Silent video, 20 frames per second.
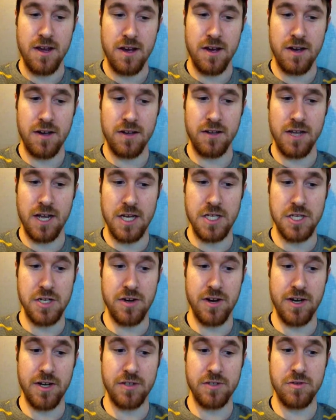Last
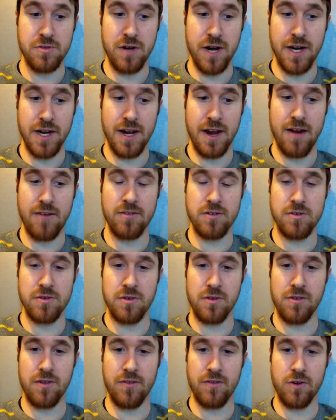year he had a 290 average
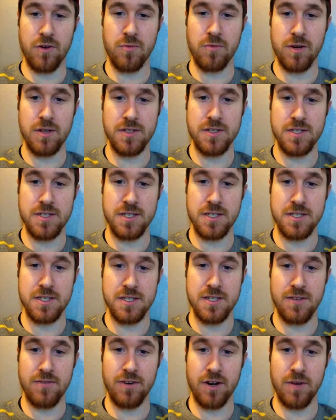with 11 home runs and
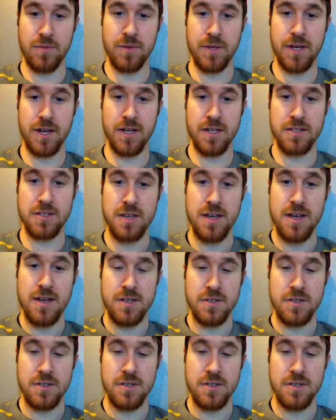67 RBIs.